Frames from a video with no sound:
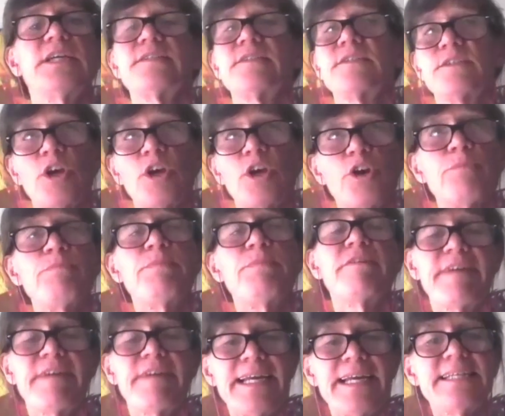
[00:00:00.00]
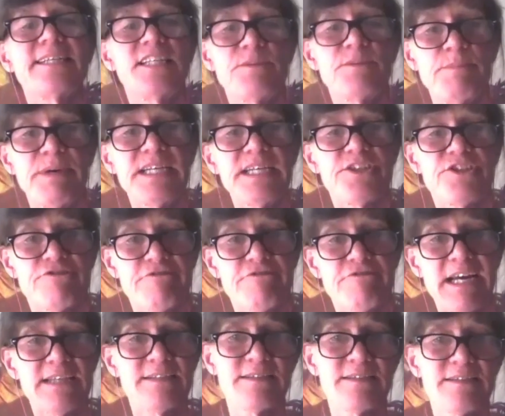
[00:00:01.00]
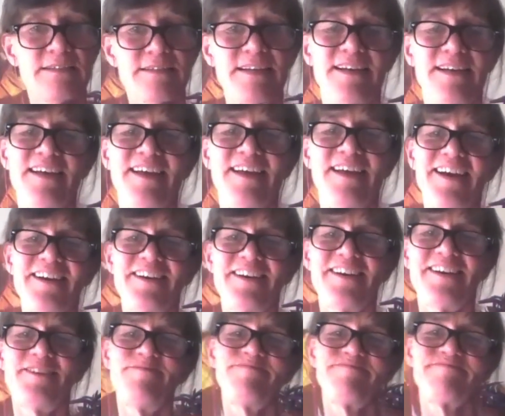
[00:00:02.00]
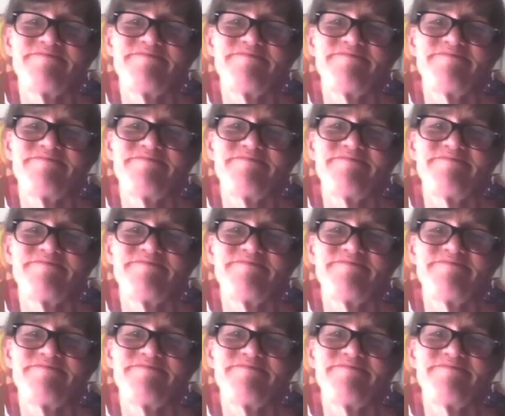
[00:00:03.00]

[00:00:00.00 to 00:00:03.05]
so pervaded by stress. Um,